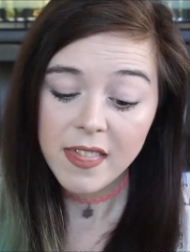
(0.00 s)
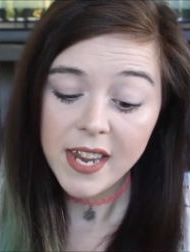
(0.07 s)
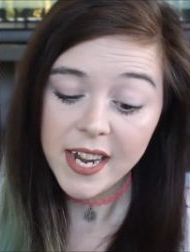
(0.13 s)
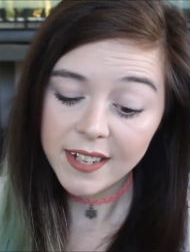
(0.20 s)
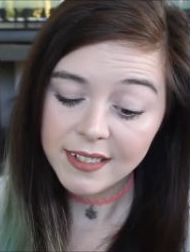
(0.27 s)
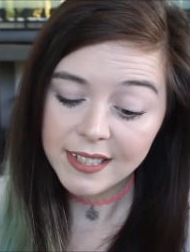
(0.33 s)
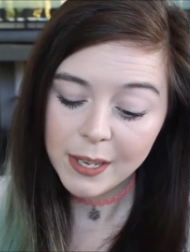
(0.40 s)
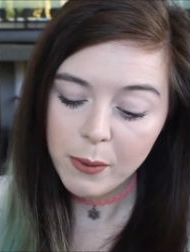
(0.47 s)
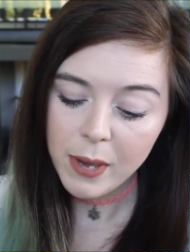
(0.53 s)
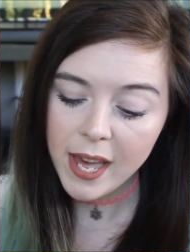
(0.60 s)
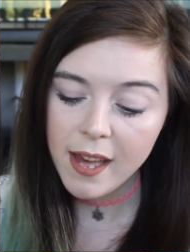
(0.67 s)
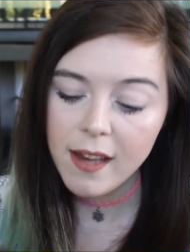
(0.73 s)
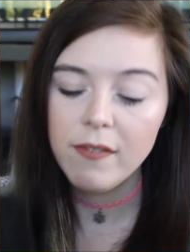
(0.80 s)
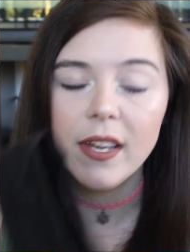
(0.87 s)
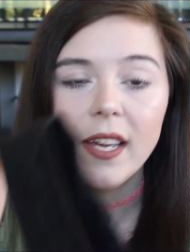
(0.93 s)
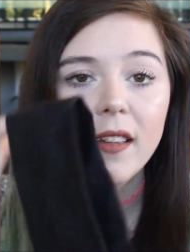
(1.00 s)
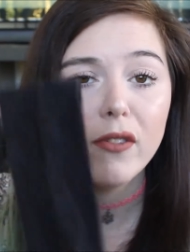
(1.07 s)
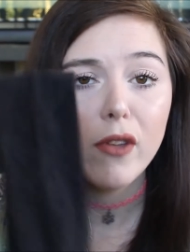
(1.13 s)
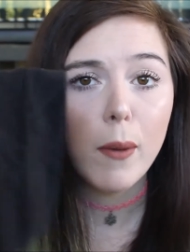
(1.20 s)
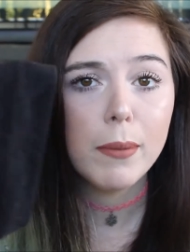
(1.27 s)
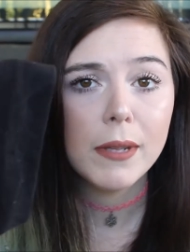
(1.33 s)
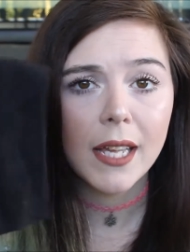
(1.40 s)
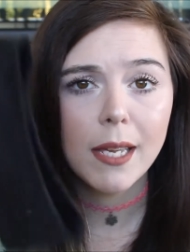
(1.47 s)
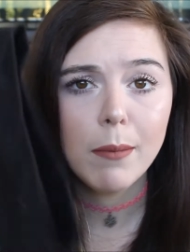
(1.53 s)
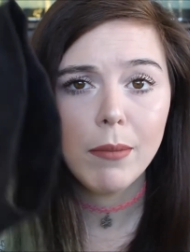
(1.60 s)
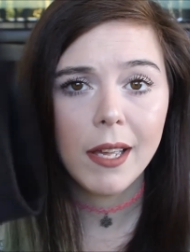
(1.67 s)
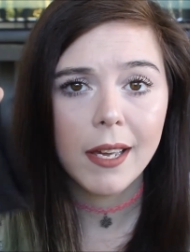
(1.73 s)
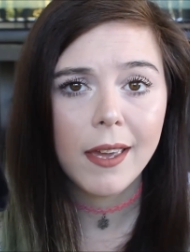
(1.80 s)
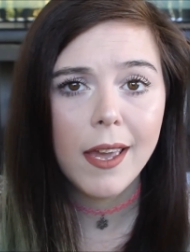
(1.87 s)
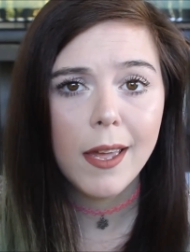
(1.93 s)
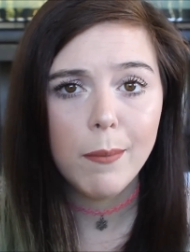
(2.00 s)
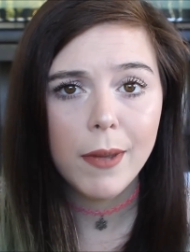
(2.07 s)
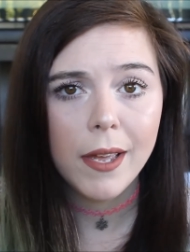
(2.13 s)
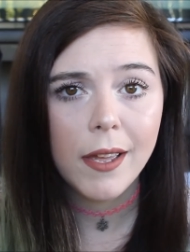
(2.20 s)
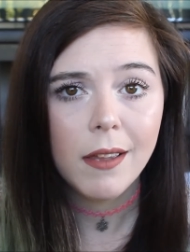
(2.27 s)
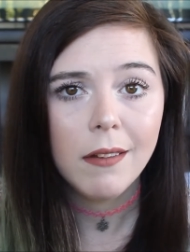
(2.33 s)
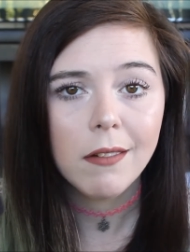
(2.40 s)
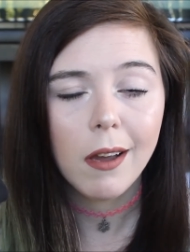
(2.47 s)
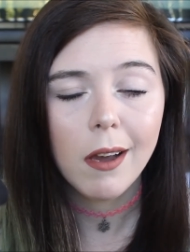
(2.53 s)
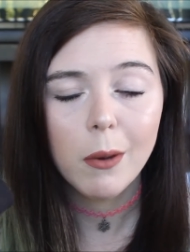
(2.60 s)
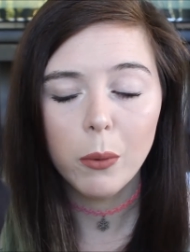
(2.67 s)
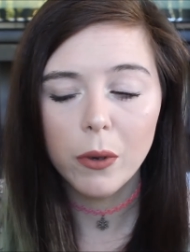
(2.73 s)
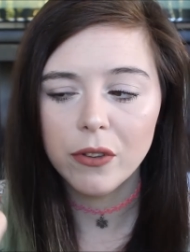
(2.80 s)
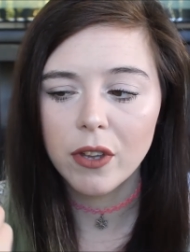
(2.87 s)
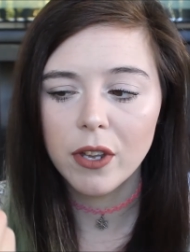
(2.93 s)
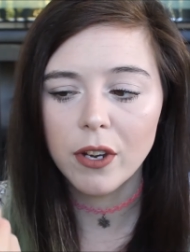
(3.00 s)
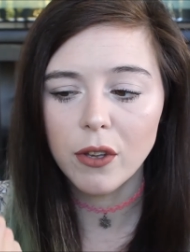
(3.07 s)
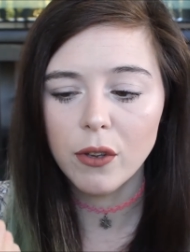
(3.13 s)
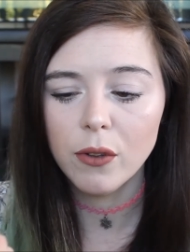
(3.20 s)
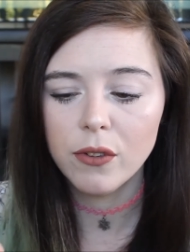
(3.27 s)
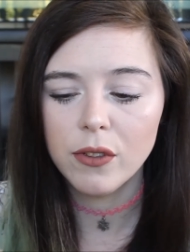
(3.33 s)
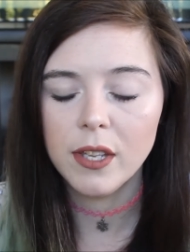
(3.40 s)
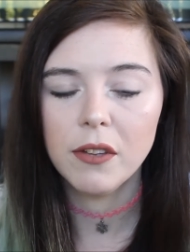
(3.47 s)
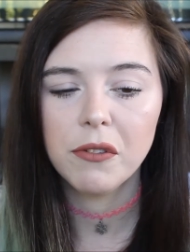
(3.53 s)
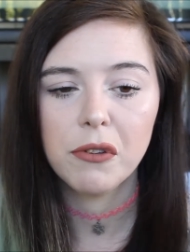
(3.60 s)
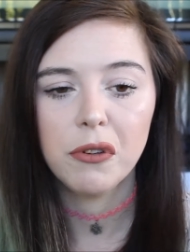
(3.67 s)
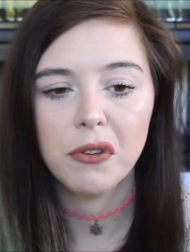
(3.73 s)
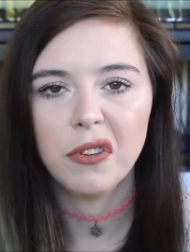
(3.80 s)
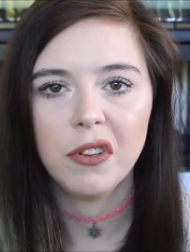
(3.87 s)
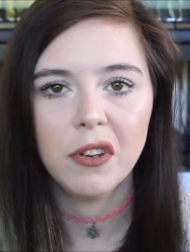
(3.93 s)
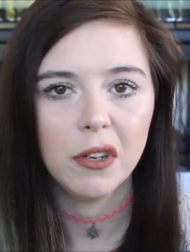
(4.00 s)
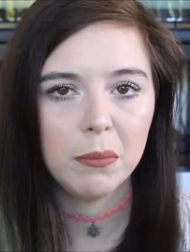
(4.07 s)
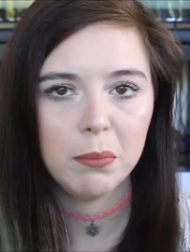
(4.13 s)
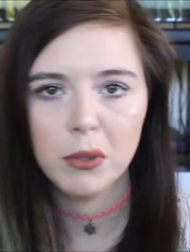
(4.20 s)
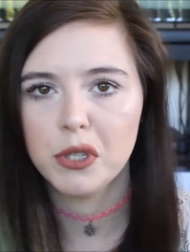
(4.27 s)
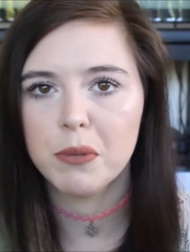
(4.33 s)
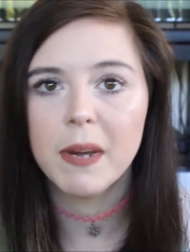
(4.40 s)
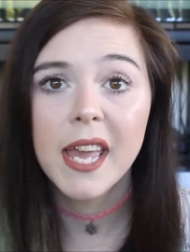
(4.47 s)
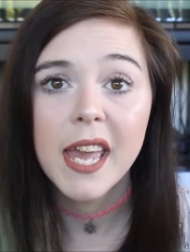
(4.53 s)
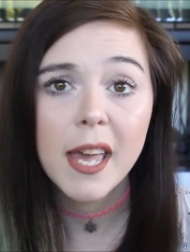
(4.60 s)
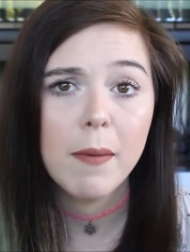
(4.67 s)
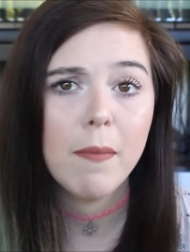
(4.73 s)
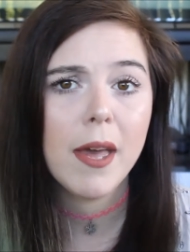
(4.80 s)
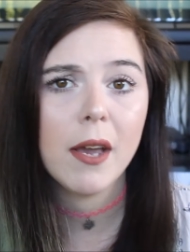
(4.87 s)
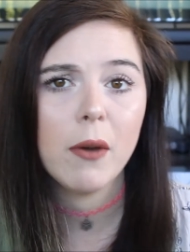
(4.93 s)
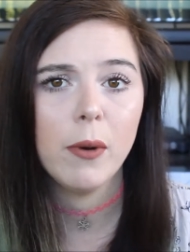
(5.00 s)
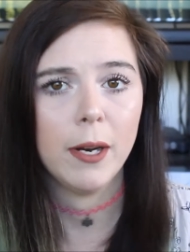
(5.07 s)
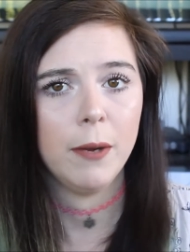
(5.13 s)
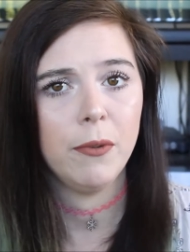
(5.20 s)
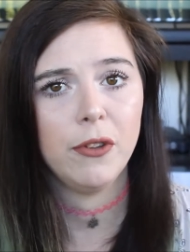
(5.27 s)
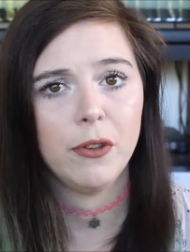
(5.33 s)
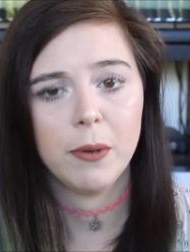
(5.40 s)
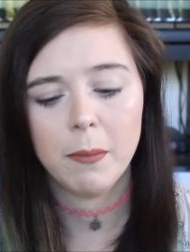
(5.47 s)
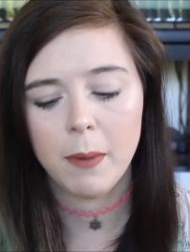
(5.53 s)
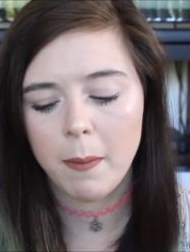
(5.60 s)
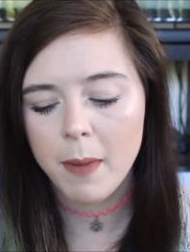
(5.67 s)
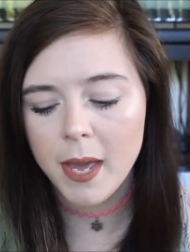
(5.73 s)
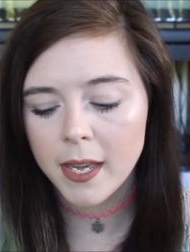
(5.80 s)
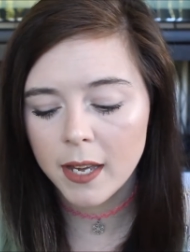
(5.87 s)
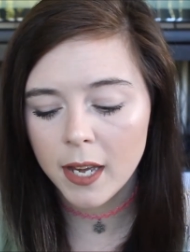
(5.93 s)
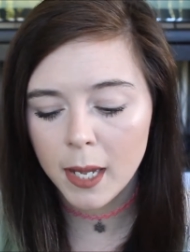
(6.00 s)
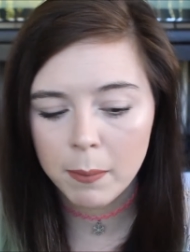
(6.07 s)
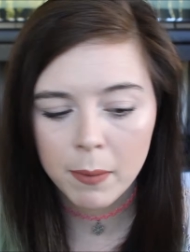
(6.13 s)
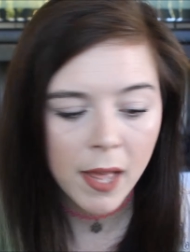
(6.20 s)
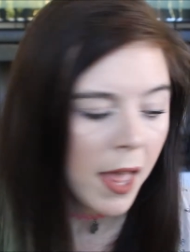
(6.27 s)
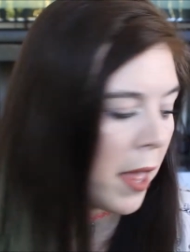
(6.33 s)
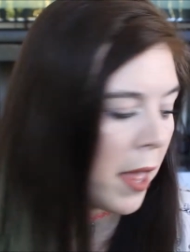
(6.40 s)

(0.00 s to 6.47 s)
The next thing we have is a plain black headband. I was going to use this to, you know, push my hair back when I was doing my makeup,